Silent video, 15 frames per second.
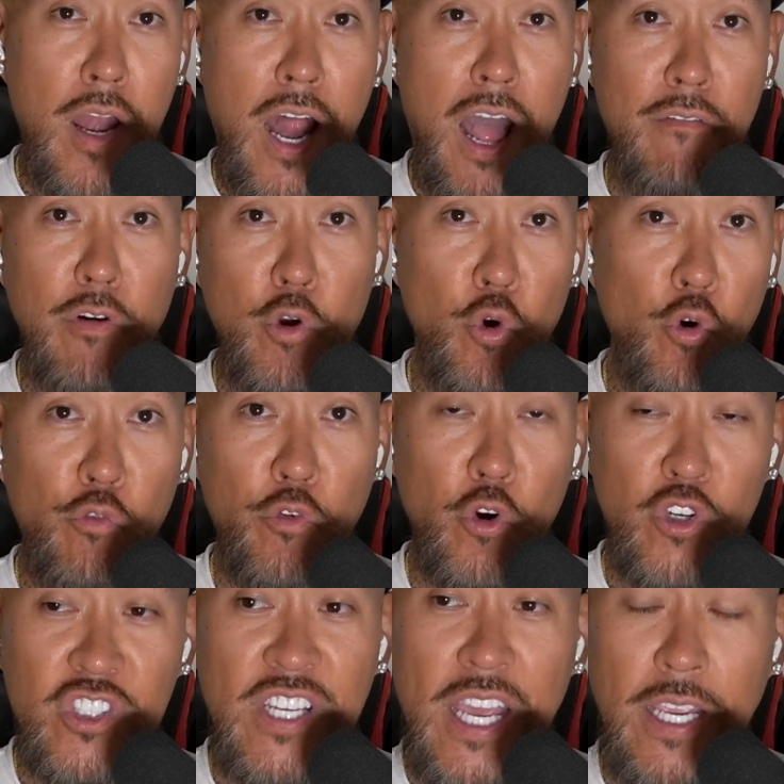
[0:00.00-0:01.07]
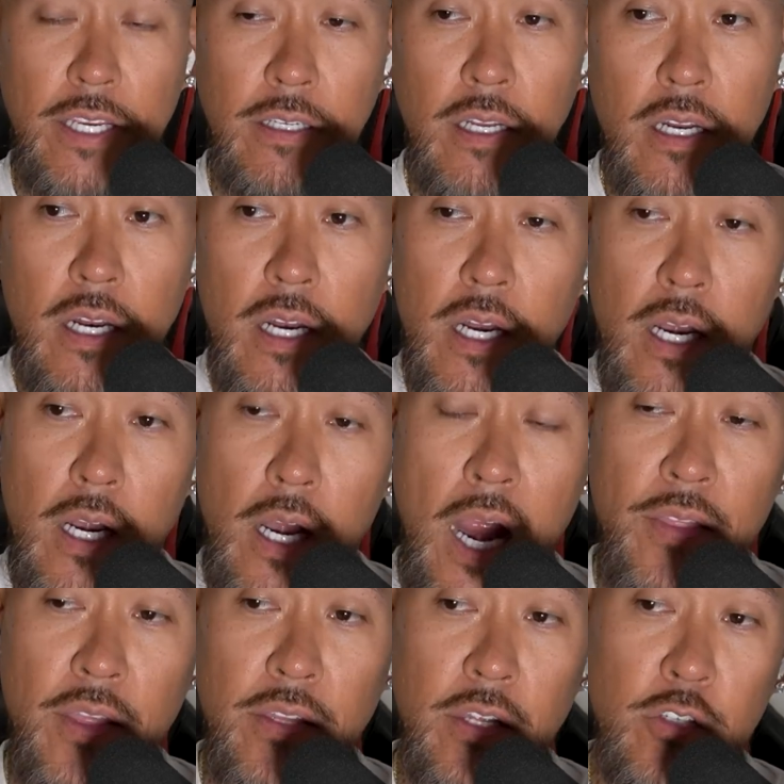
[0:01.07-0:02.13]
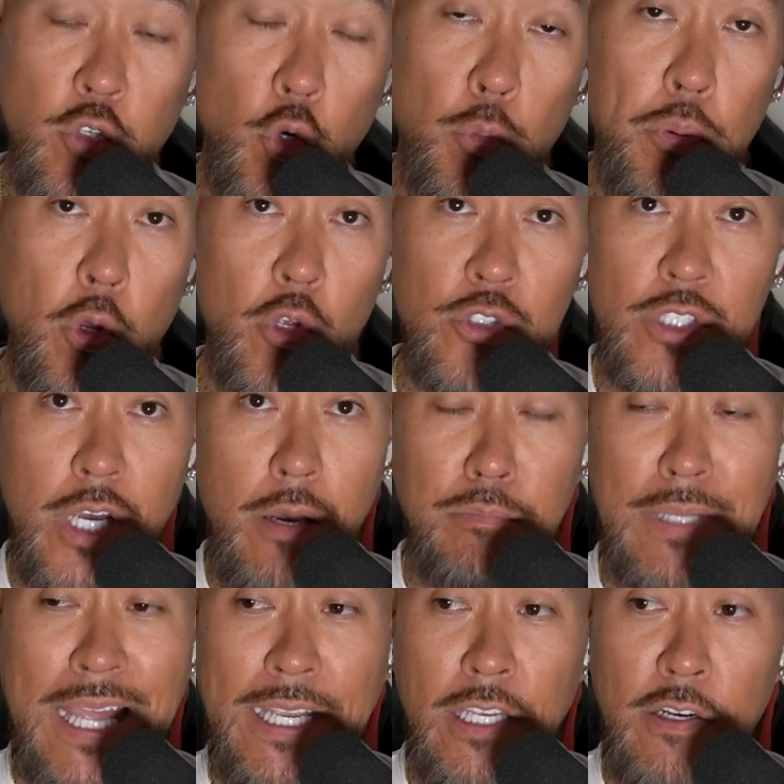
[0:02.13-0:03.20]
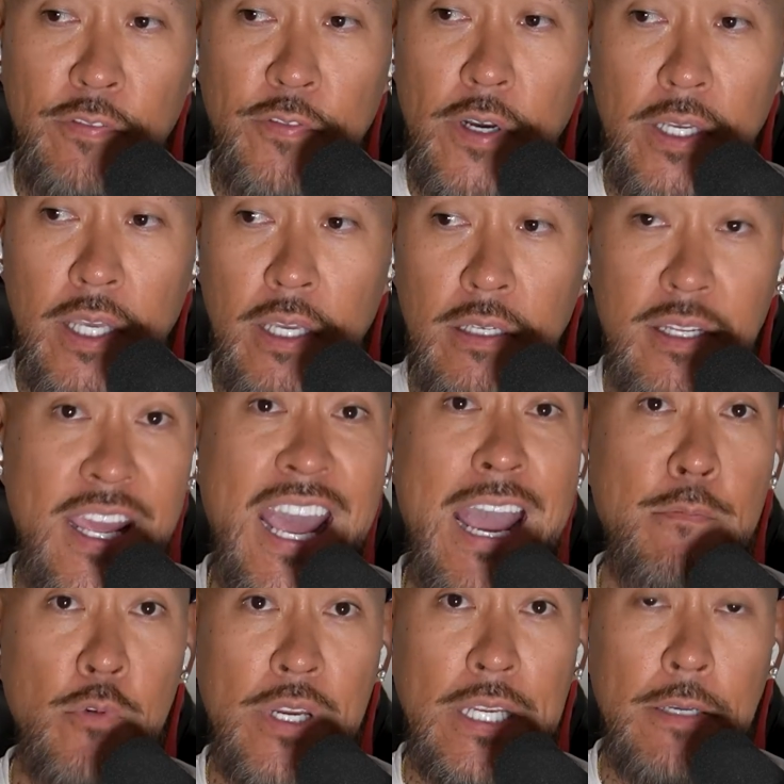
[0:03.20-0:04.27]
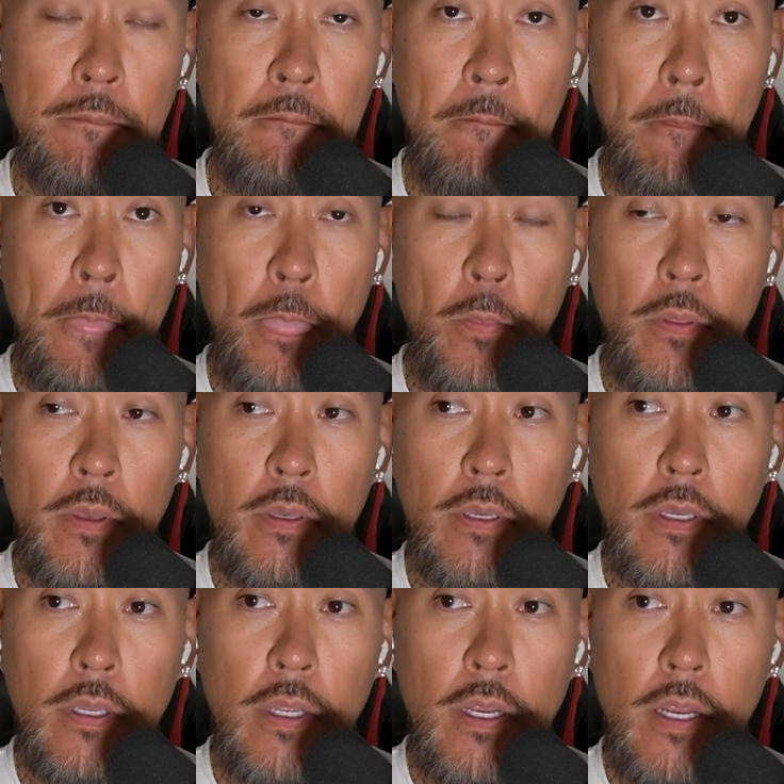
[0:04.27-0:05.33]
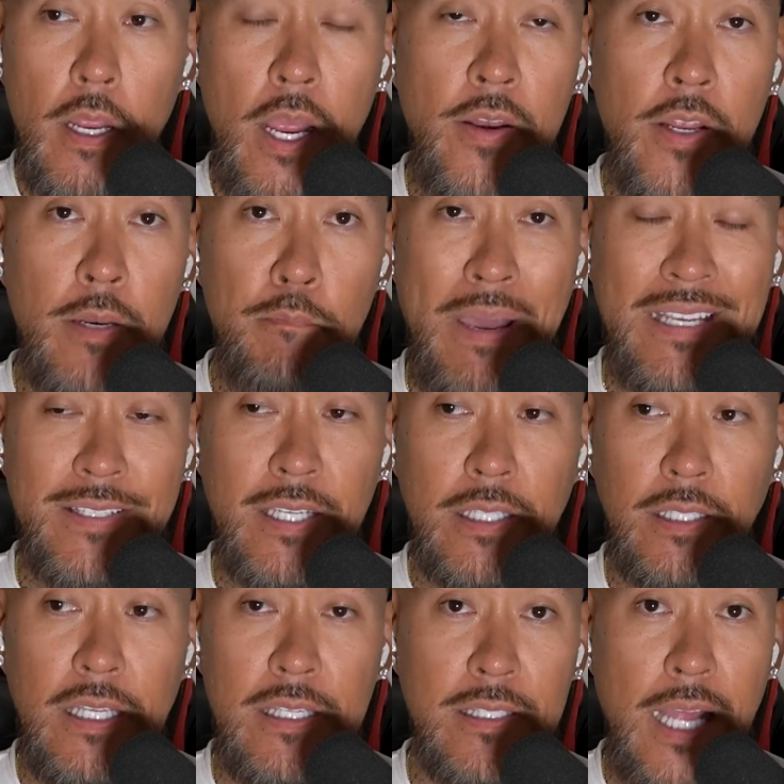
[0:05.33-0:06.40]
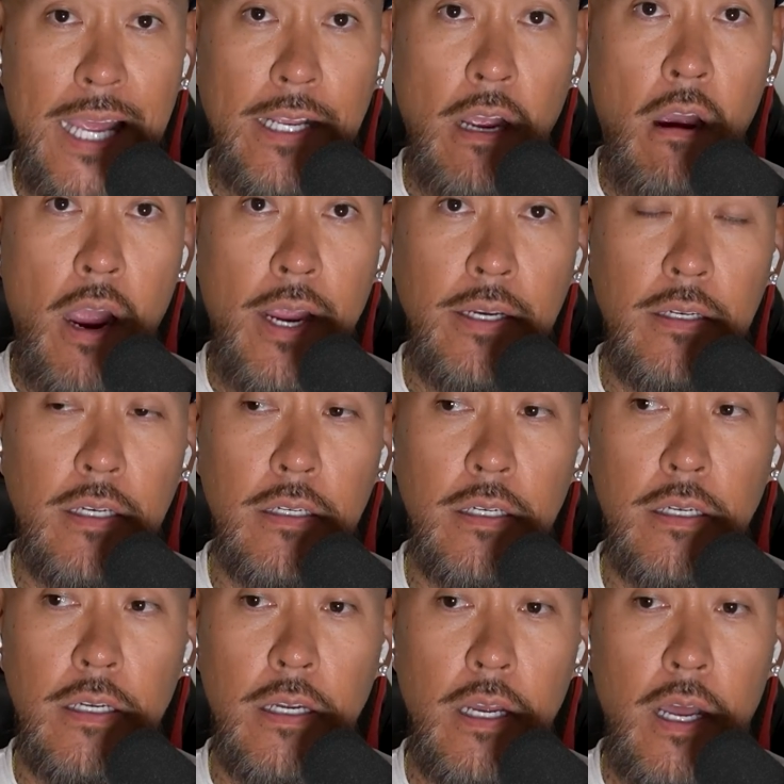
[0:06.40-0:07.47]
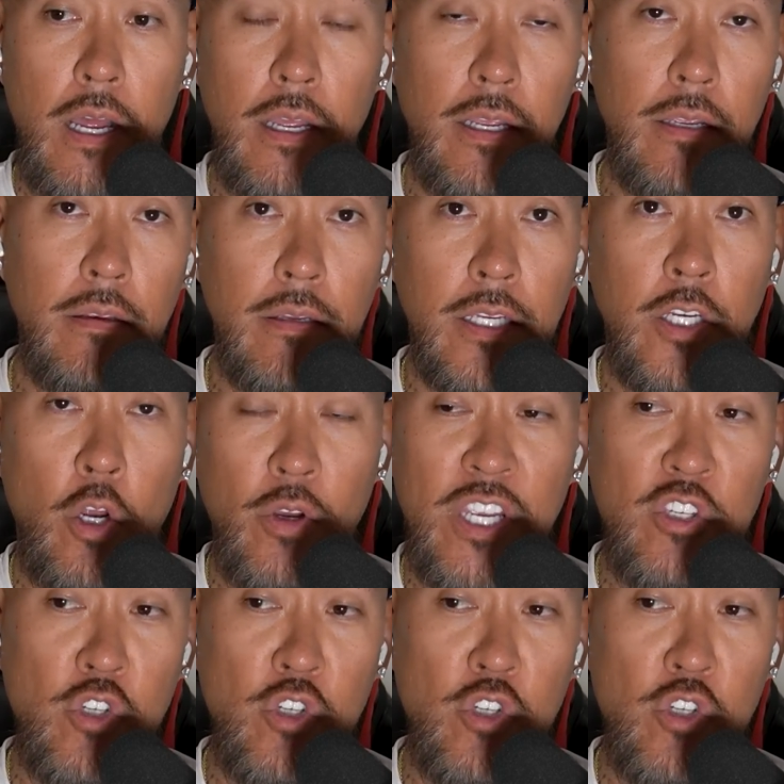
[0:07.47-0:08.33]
have a cool first date. And then the dude pulls up like in a fucking Camry. And then basically he's like, all right, you know, he